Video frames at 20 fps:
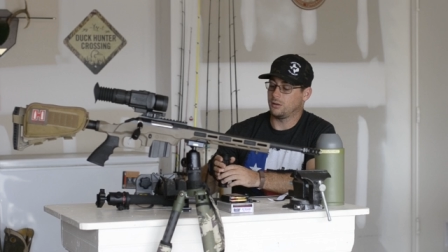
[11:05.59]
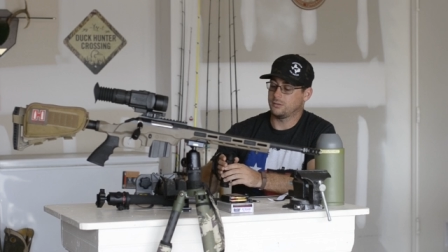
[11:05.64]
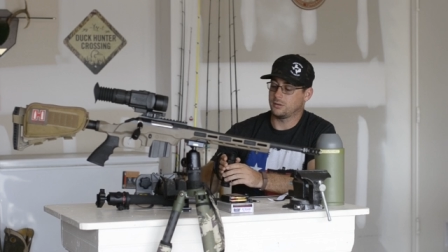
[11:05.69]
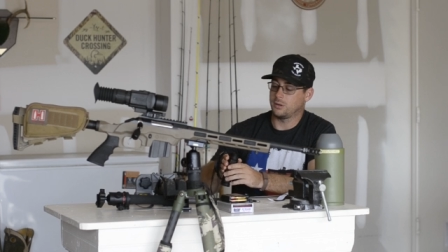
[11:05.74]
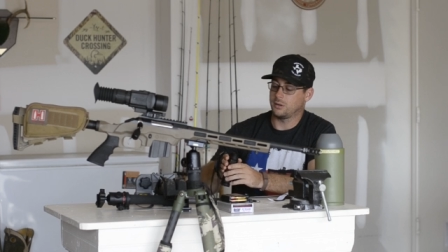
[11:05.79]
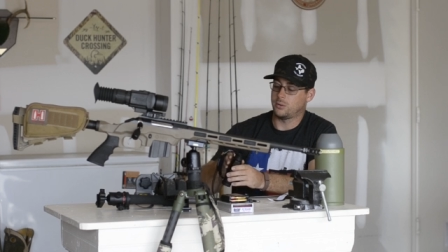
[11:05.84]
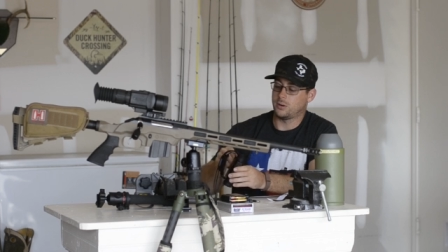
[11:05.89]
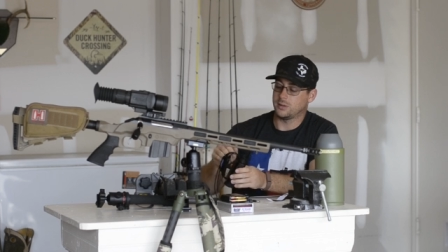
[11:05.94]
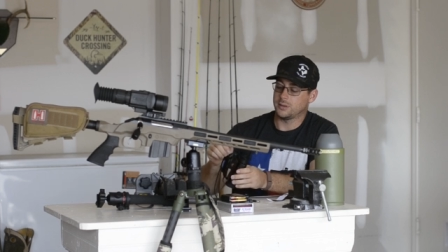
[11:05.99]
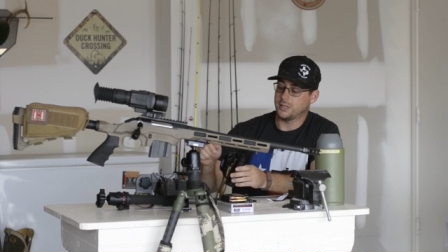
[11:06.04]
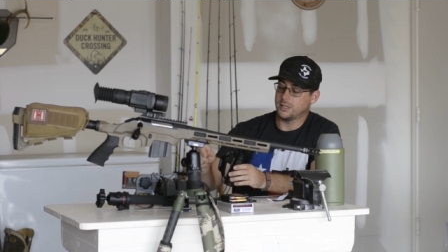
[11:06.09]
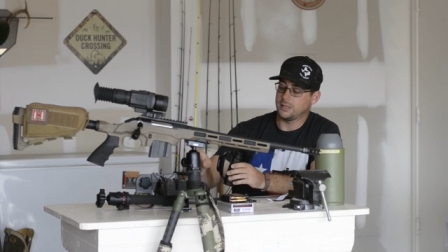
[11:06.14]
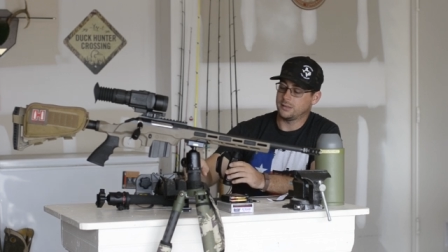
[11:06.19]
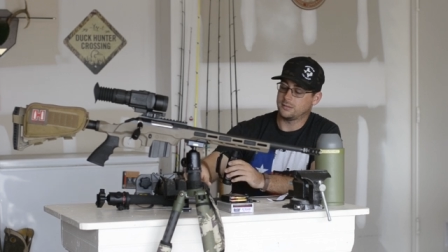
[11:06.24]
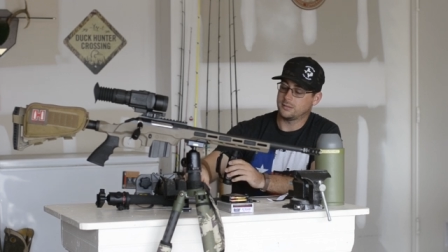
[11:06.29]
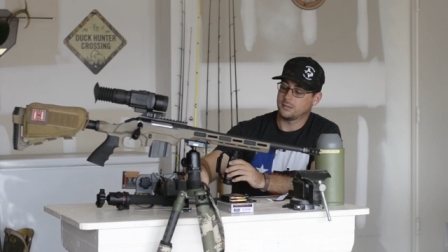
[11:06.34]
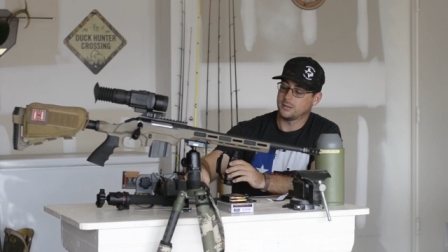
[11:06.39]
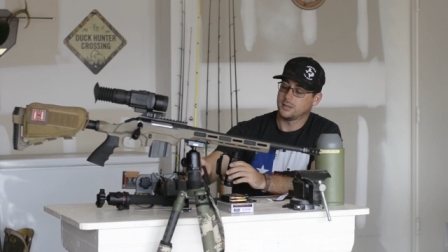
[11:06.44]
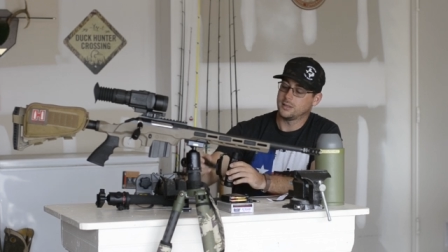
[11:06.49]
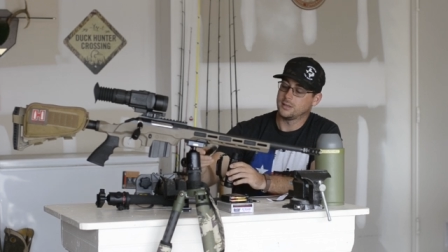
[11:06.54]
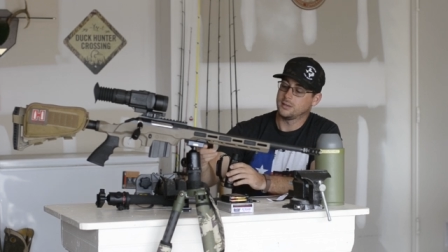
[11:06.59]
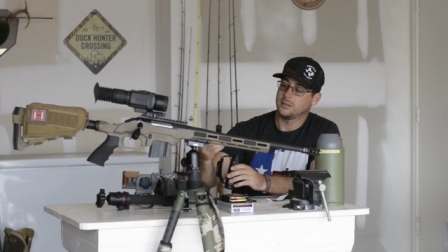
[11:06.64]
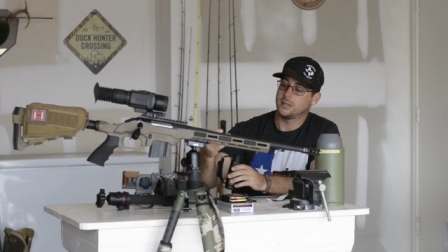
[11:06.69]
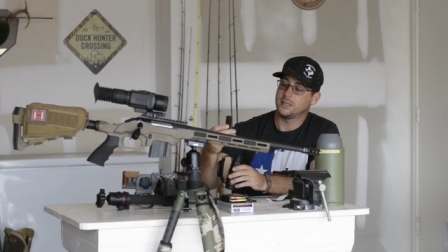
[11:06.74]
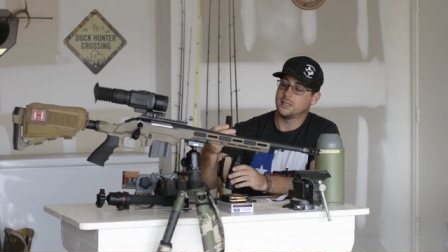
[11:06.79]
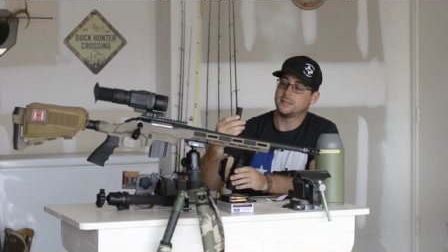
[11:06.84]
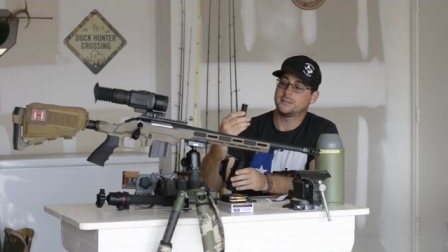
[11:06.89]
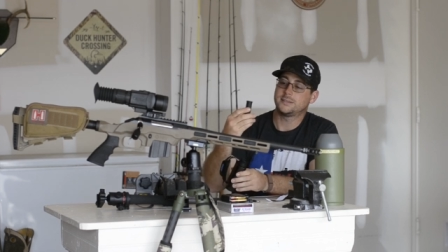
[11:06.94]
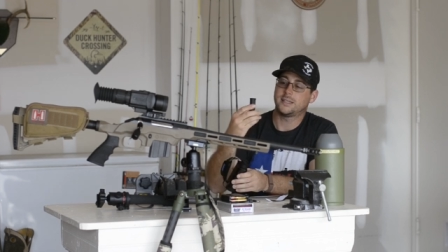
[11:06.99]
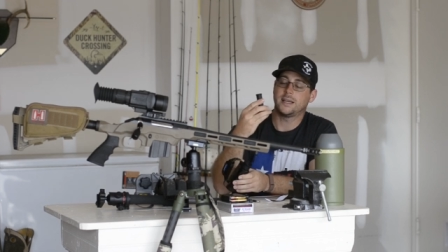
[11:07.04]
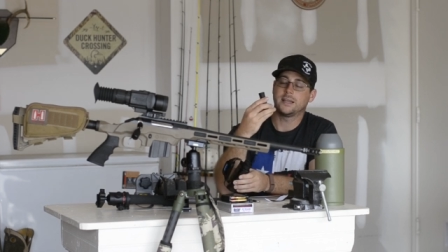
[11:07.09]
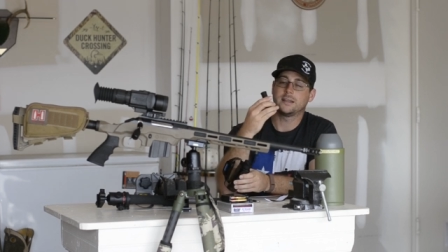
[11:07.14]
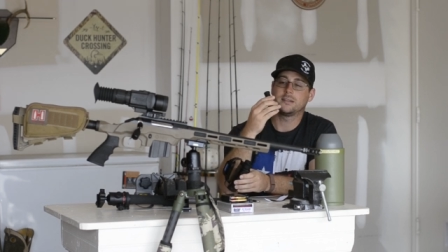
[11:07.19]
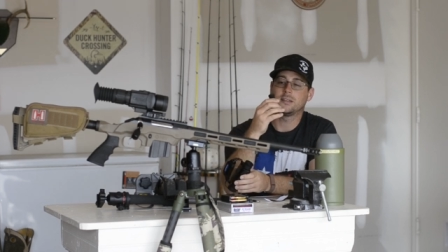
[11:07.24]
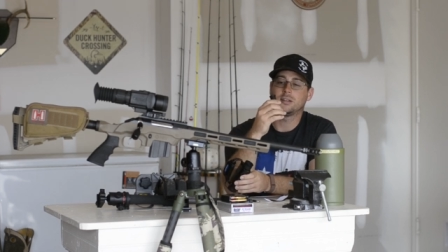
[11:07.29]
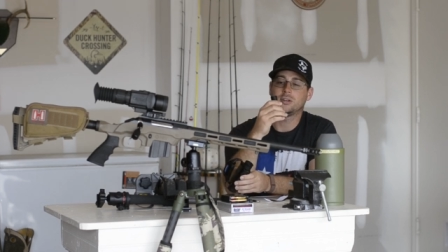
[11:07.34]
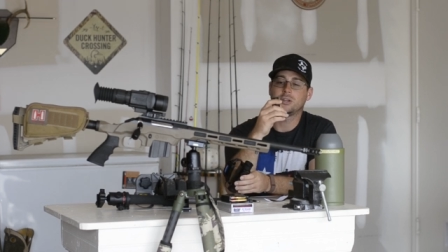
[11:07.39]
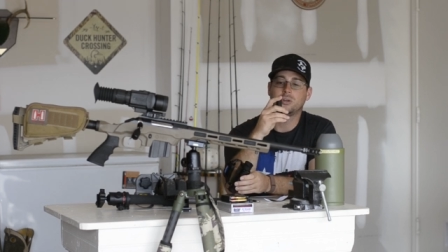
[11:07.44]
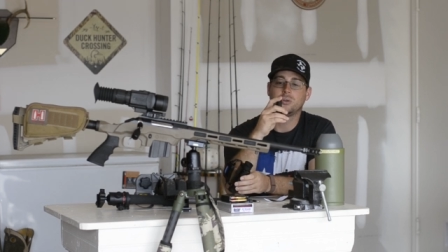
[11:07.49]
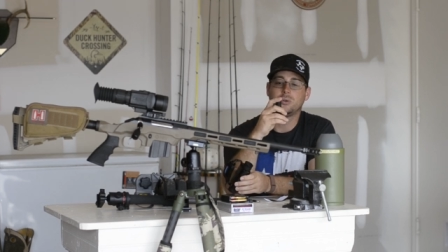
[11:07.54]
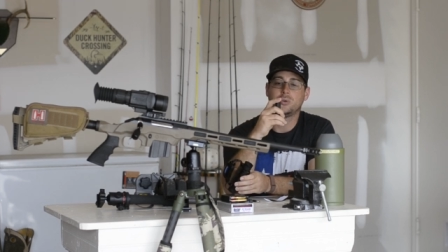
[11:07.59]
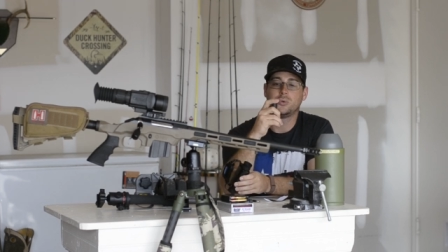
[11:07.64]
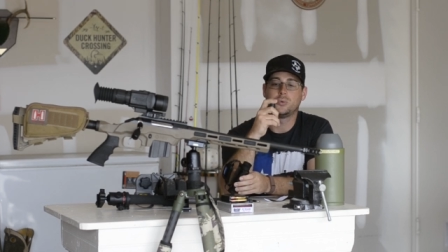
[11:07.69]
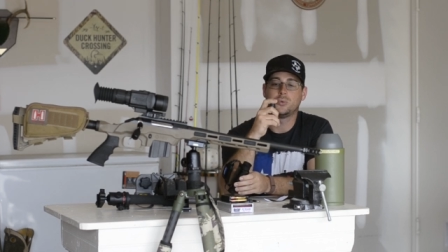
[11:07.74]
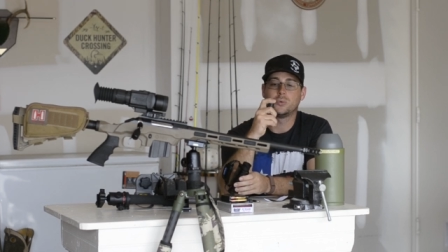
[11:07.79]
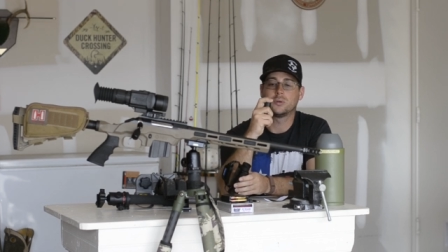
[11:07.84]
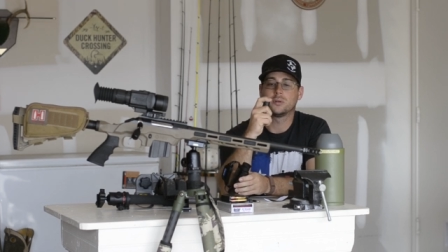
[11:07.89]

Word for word: oh, also on these, these take